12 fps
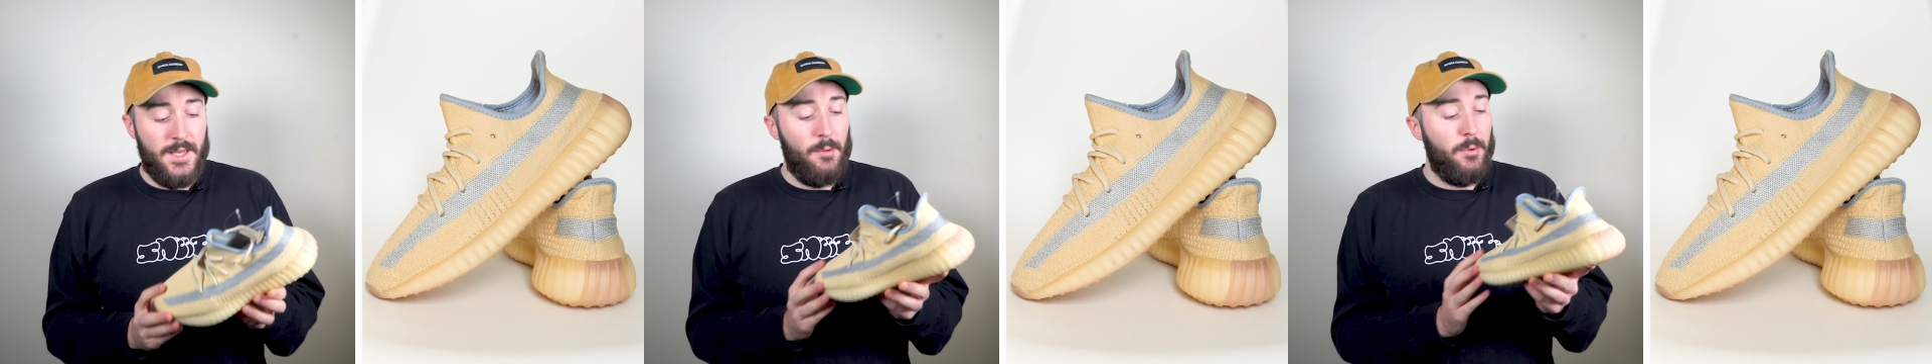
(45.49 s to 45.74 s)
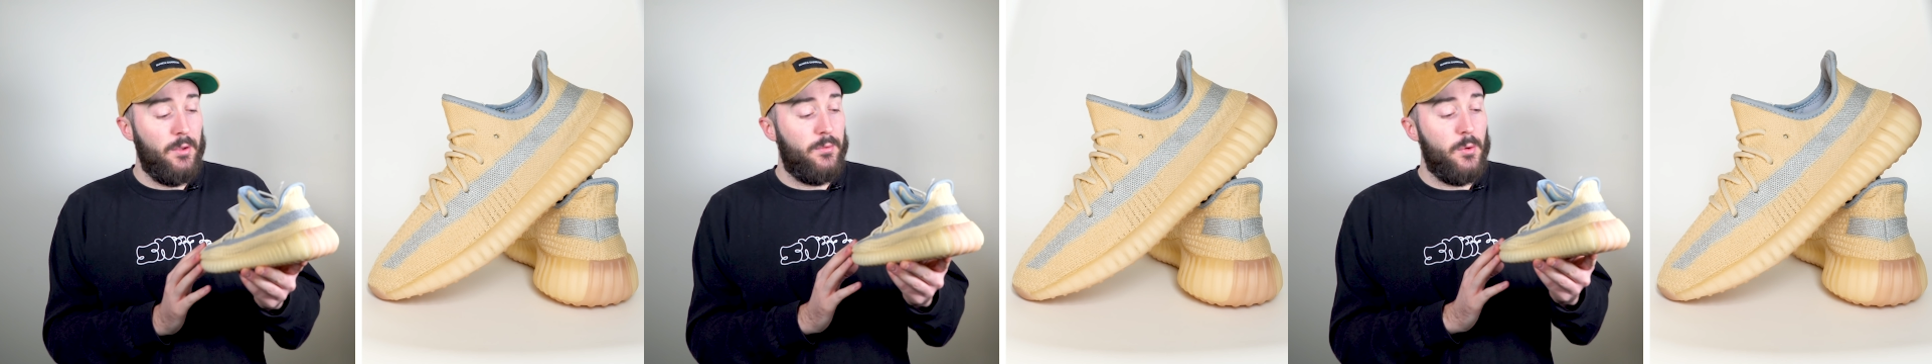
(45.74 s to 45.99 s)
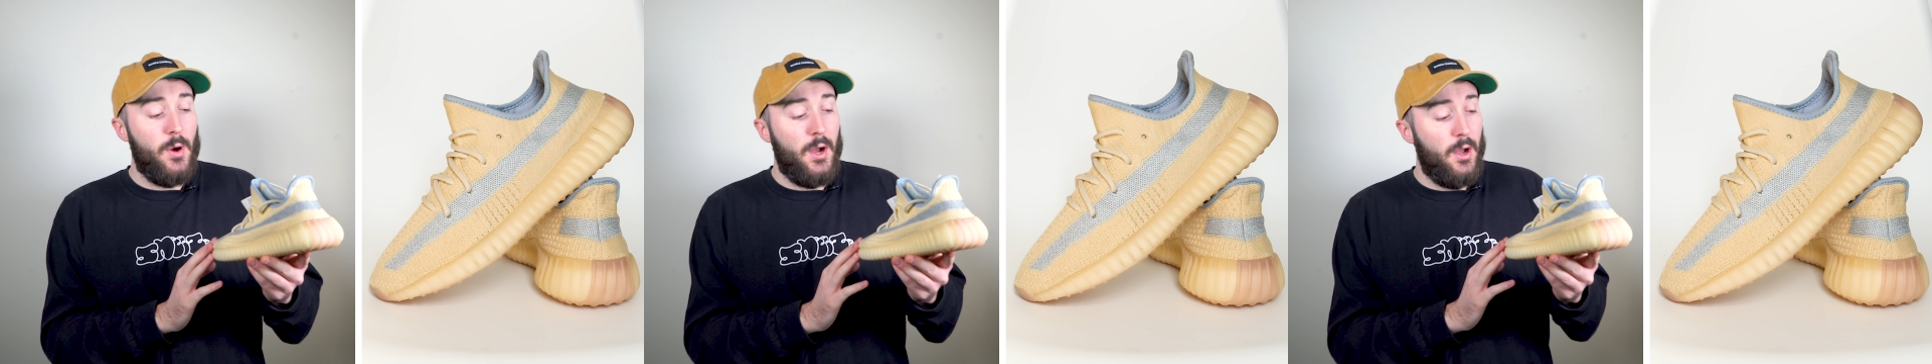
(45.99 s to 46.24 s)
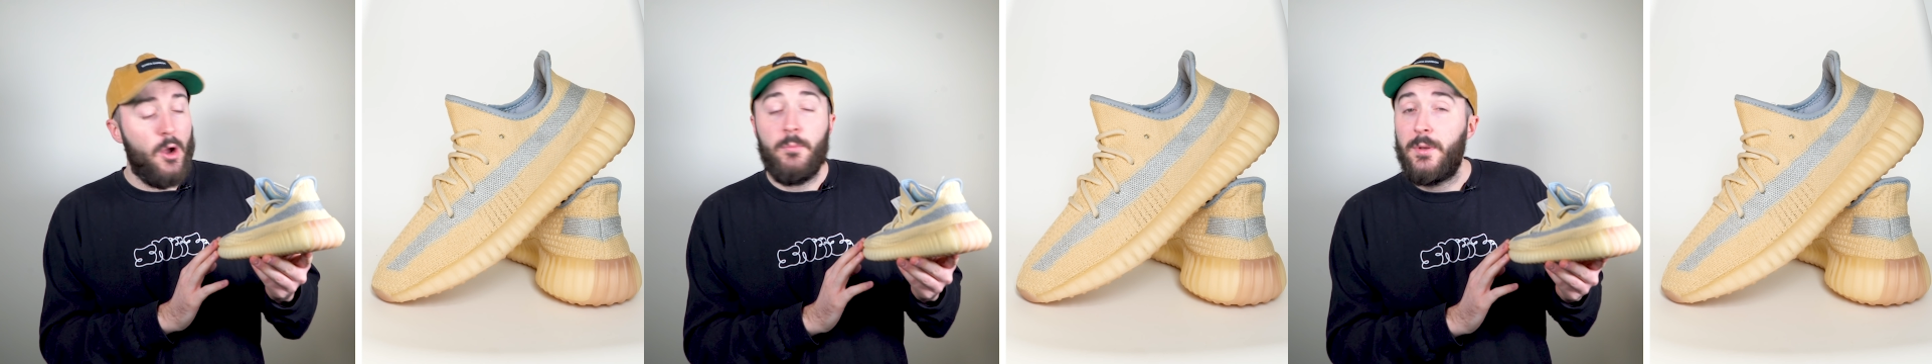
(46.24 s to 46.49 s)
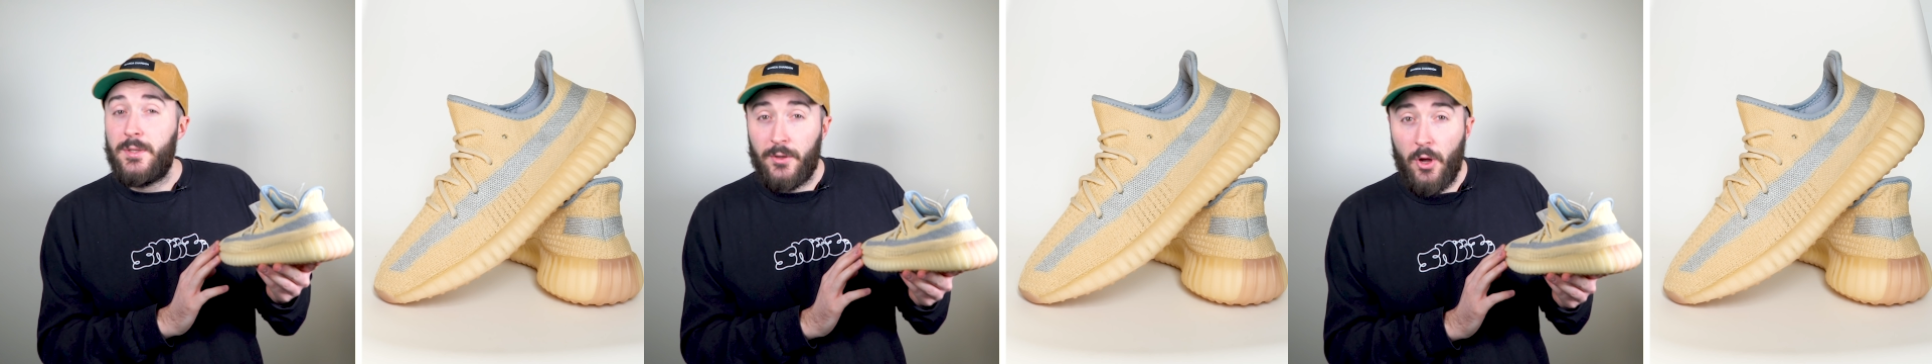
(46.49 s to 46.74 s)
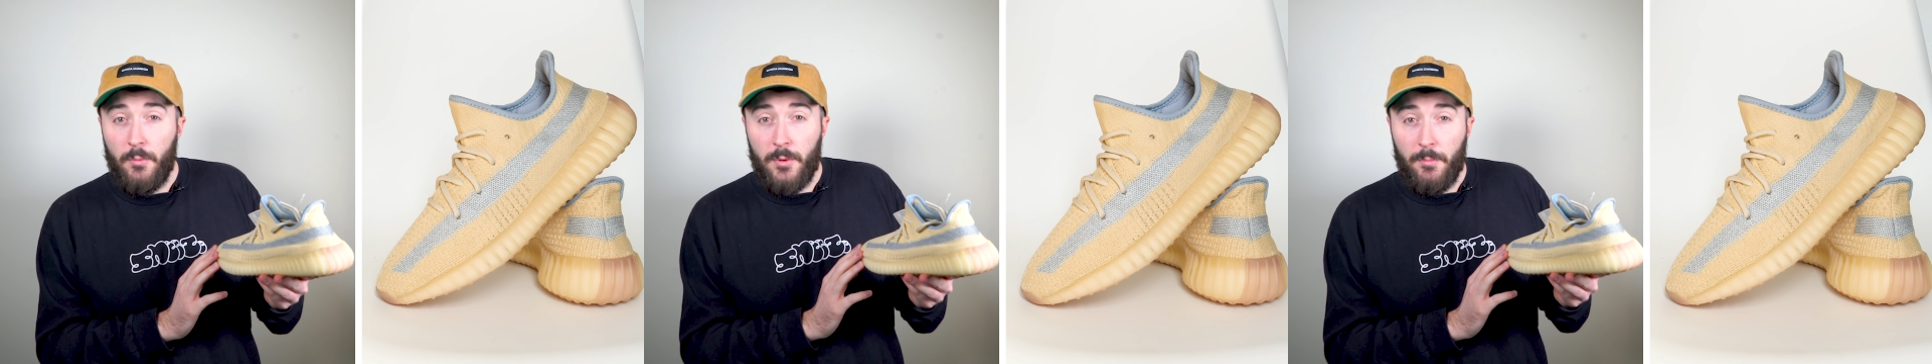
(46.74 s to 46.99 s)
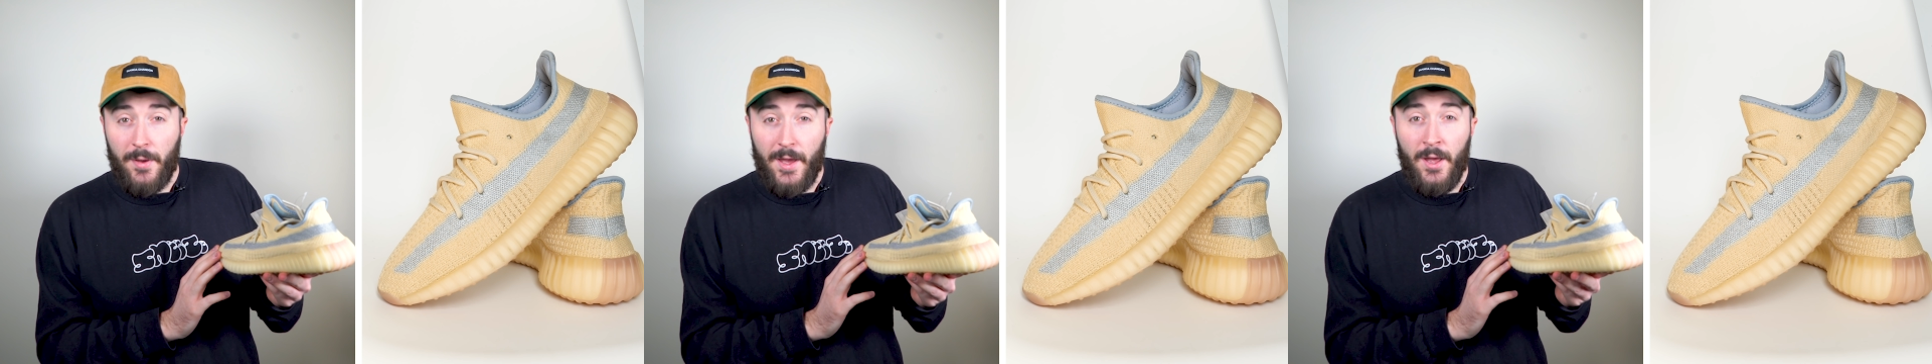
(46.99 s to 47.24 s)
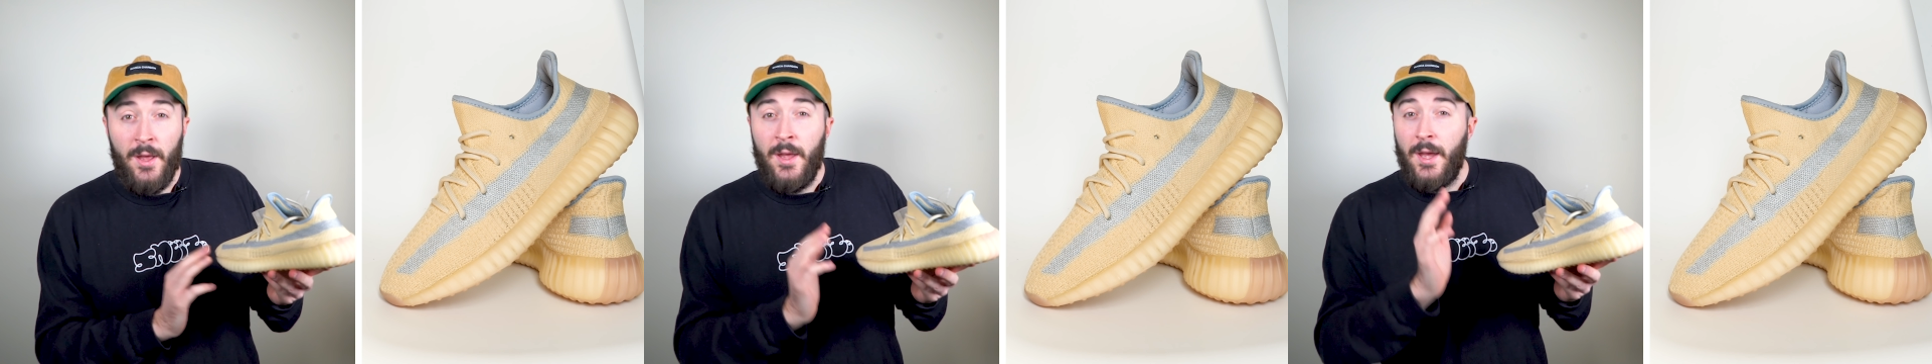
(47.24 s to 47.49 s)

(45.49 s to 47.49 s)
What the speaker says: up if you are hoping to cop a pair,